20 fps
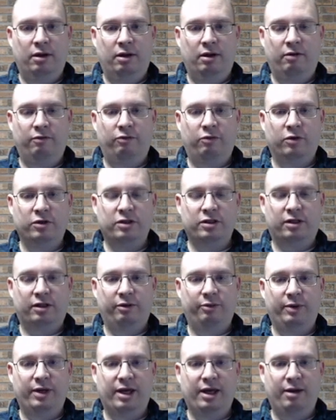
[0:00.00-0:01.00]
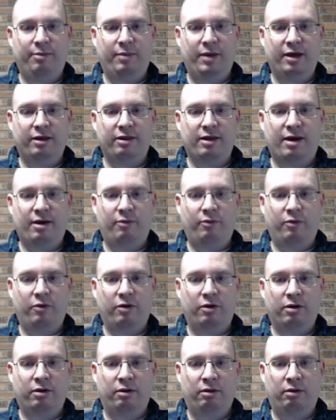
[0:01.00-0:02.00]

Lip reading: Unfortunately, we can't make that work.